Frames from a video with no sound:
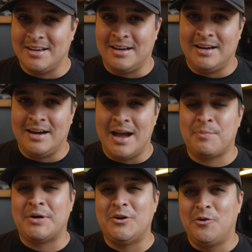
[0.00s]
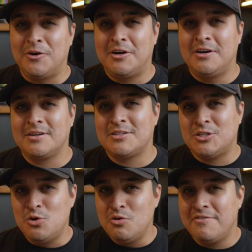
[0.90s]
Uh, I pre-ordered
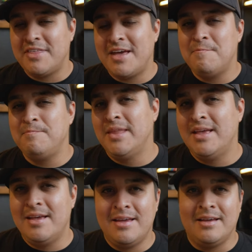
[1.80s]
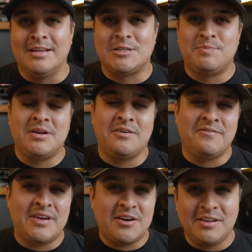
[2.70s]
two of them. It's been a
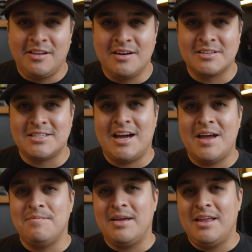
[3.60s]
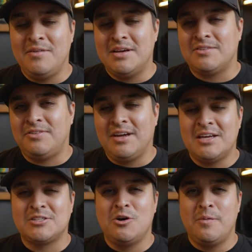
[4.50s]
very long time. Anyways, if you
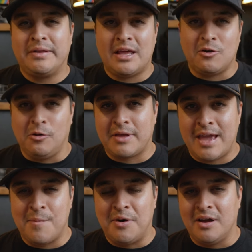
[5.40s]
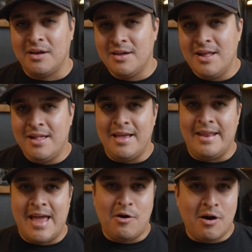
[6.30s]
guys know about that whole camera
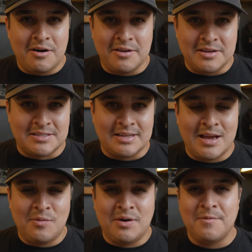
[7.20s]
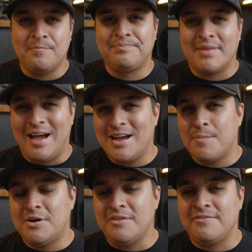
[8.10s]
and how hard it is to get one, I
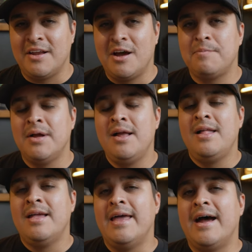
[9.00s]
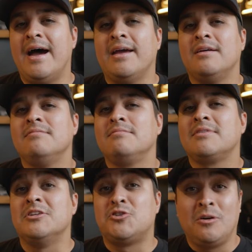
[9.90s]
got pretty fed up and I
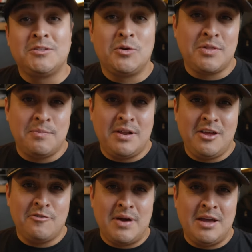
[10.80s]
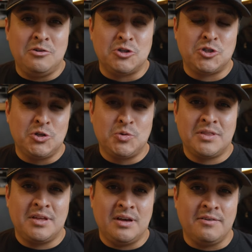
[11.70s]
consulted with a buddy of mine who shoots
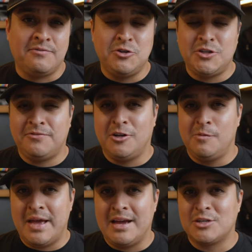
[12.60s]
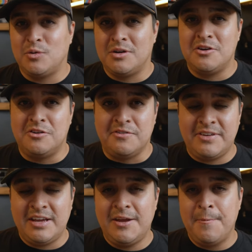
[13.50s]
with a Fujifilm
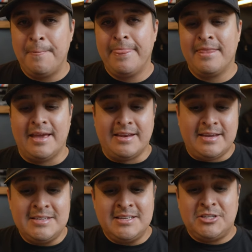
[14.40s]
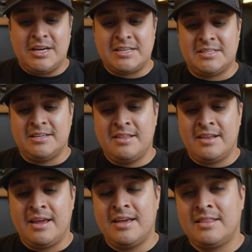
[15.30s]
X100V and he suggested
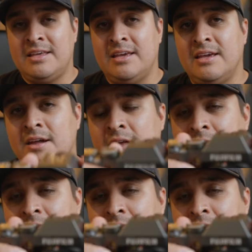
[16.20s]
that I get the